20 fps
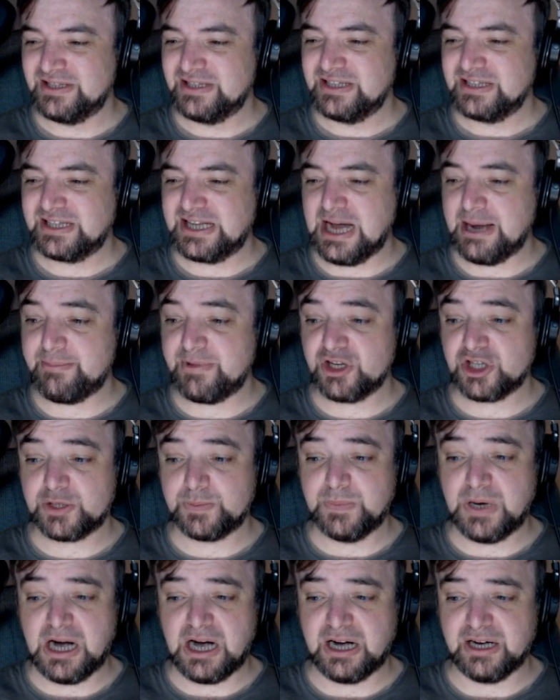Cameron
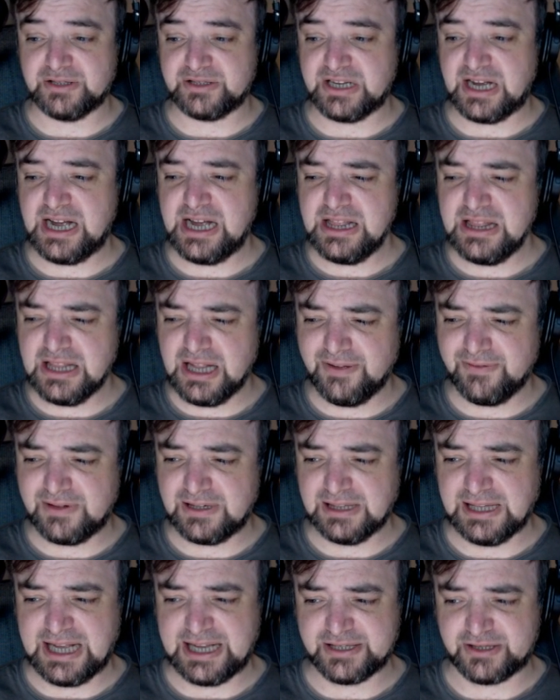Smart, I love
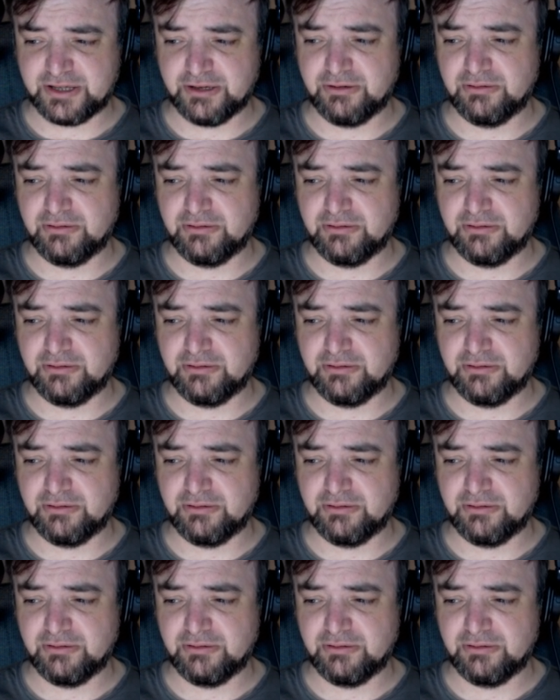Glasgow,